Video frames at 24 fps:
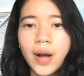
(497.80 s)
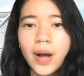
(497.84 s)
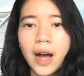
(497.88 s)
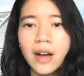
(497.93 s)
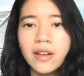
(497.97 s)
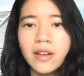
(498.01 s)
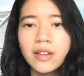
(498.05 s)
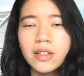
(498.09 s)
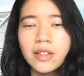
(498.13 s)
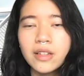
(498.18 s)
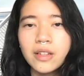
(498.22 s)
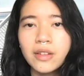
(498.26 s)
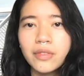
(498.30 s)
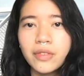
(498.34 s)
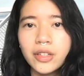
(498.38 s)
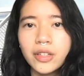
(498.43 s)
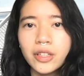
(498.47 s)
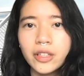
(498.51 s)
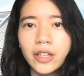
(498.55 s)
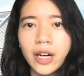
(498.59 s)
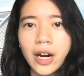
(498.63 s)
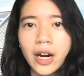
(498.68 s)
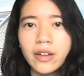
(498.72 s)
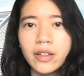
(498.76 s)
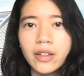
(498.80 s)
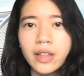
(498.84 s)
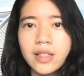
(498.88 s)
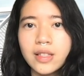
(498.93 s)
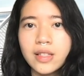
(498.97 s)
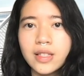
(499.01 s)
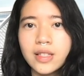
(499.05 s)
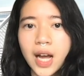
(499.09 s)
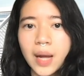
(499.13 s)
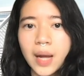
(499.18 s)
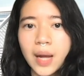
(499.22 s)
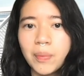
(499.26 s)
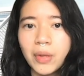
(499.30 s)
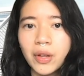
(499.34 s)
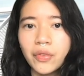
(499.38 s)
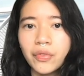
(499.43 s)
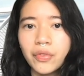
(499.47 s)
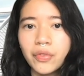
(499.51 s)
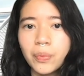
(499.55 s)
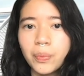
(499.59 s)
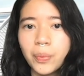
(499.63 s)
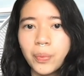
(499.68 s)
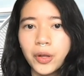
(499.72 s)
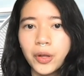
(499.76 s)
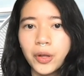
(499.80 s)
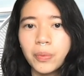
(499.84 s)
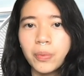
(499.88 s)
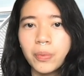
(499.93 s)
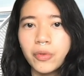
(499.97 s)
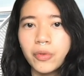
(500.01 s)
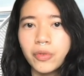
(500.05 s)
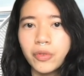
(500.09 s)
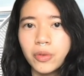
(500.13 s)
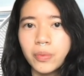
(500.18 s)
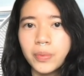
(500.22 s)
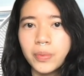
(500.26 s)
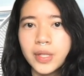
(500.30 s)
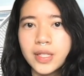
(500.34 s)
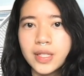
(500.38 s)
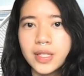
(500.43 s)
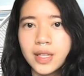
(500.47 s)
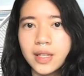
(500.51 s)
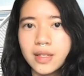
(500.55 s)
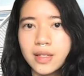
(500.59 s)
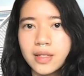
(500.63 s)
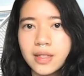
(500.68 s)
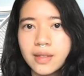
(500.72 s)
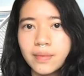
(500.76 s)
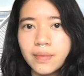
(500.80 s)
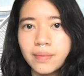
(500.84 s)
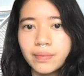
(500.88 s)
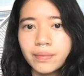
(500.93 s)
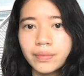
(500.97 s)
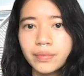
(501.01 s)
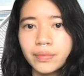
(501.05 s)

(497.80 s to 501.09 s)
how did you figure out the timing for both performances?